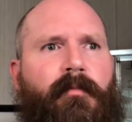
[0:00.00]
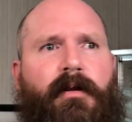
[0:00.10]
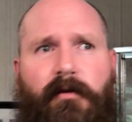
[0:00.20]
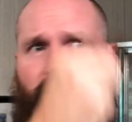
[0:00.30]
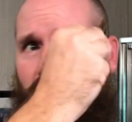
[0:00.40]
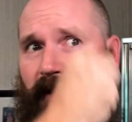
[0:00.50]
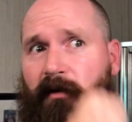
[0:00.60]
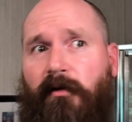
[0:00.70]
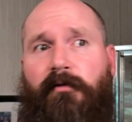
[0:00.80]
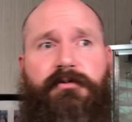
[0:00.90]
And a good
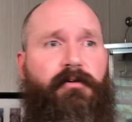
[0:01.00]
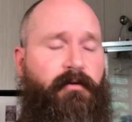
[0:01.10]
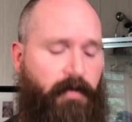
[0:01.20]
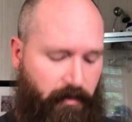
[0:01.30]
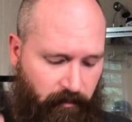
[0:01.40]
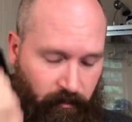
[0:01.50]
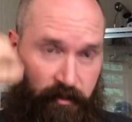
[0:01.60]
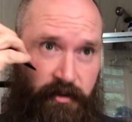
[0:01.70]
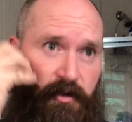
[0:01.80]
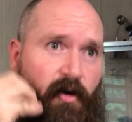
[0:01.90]
beard oil should allow you to
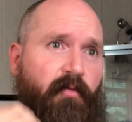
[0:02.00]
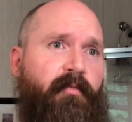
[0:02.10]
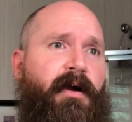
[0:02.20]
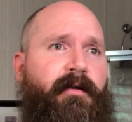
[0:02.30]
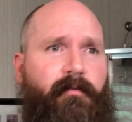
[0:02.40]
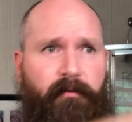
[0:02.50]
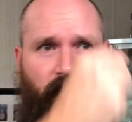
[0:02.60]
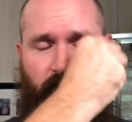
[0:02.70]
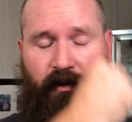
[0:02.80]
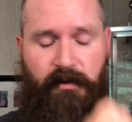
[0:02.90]
just comb right on
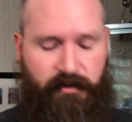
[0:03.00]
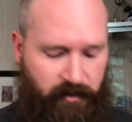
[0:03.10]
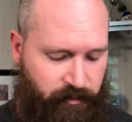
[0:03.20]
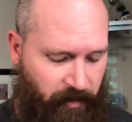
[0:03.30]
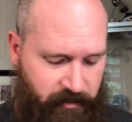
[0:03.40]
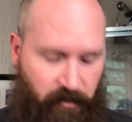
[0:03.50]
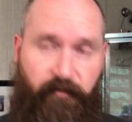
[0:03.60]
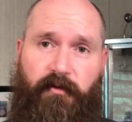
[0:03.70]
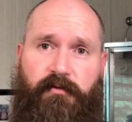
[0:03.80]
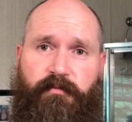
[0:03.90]
through this, especially
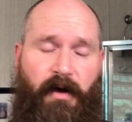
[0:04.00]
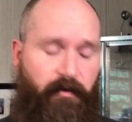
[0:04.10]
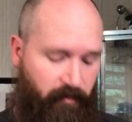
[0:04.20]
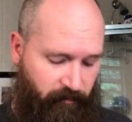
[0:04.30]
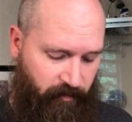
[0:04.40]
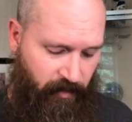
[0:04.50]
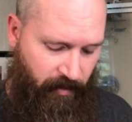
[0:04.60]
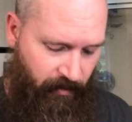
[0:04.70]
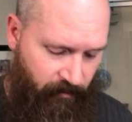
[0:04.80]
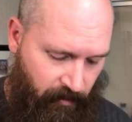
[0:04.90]
if you use butter
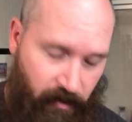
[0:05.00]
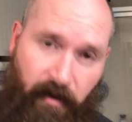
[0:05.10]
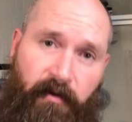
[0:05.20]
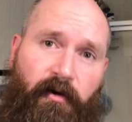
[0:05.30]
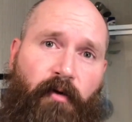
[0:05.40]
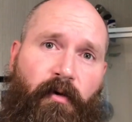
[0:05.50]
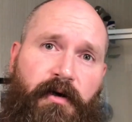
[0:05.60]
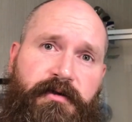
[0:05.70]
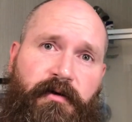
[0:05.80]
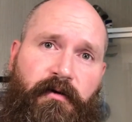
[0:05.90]
overnight and
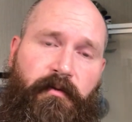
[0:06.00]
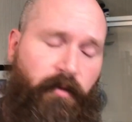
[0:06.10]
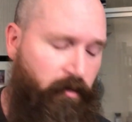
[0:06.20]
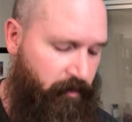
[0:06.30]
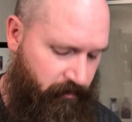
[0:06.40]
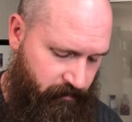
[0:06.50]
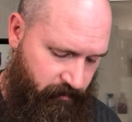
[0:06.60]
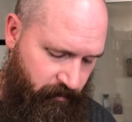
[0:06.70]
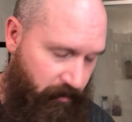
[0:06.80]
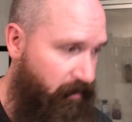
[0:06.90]
co-wash during the morning,
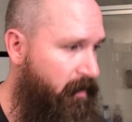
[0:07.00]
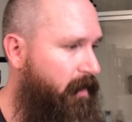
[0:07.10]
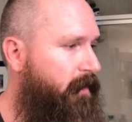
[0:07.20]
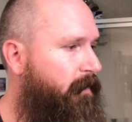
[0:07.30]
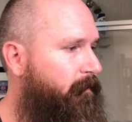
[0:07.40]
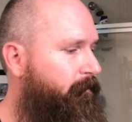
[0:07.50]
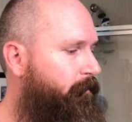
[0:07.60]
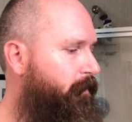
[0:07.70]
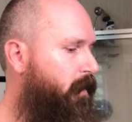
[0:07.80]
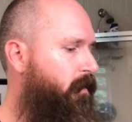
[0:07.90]
during the day.
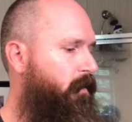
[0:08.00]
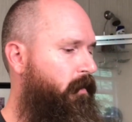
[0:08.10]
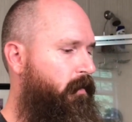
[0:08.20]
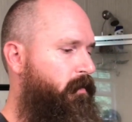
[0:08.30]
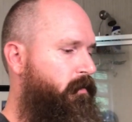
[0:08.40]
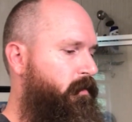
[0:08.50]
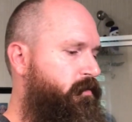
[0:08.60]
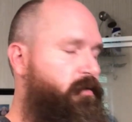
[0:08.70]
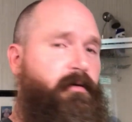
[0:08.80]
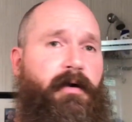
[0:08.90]

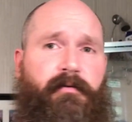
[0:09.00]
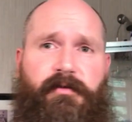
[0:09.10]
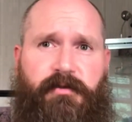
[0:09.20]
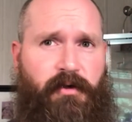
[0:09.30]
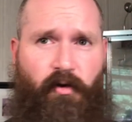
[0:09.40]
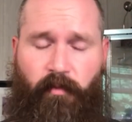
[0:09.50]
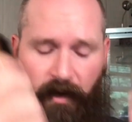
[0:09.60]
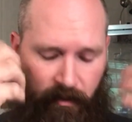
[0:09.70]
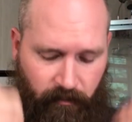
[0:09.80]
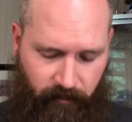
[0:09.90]
It should allow you to just comb
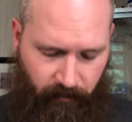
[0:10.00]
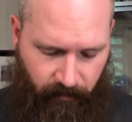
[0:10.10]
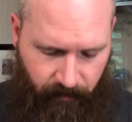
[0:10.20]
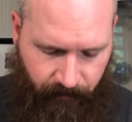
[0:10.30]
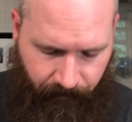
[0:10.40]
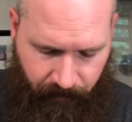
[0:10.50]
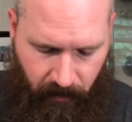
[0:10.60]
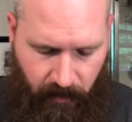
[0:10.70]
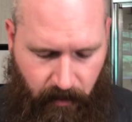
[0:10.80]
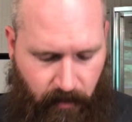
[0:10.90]
right on through it.
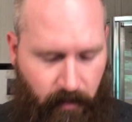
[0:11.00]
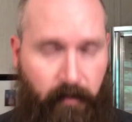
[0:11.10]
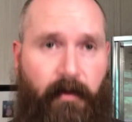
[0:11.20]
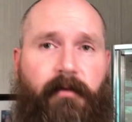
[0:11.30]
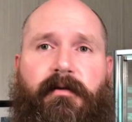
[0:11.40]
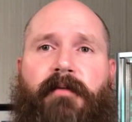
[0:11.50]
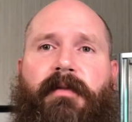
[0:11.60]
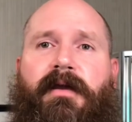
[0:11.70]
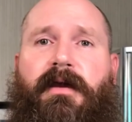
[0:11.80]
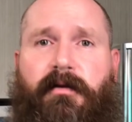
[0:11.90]
Then I'll take
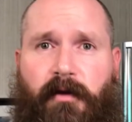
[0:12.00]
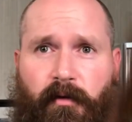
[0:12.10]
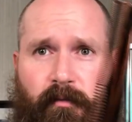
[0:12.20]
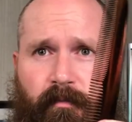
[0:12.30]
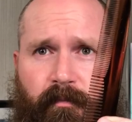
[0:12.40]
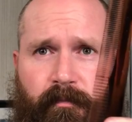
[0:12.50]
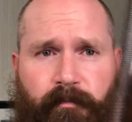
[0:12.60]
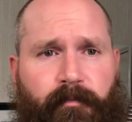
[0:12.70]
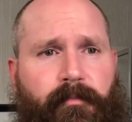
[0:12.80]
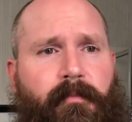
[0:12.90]
my Kent comb.
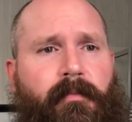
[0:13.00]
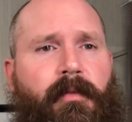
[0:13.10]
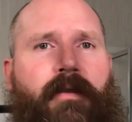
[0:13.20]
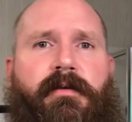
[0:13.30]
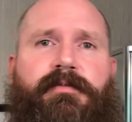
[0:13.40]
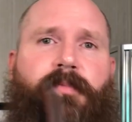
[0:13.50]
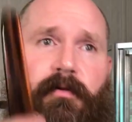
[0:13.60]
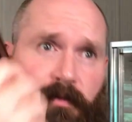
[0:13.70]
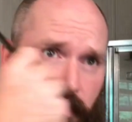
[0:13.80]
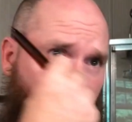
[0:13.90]
At this
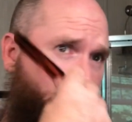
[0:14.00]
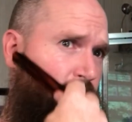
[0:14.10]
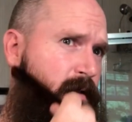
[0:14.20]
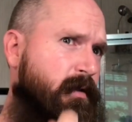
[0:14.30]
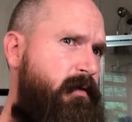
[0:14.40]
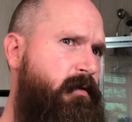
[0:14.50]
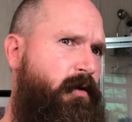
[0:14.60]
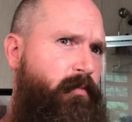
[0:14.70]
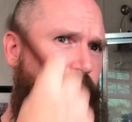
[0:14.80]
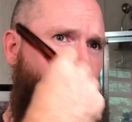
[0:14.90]
point, I'll
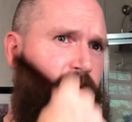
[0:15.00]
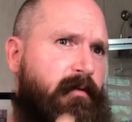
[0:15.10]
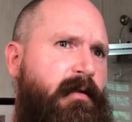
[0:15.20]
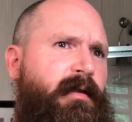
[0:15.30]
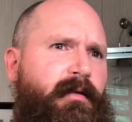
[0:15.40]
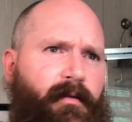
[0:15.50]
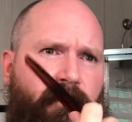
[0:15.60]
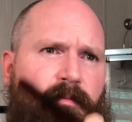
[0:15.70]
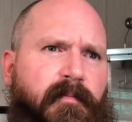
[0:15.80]
comb it down again.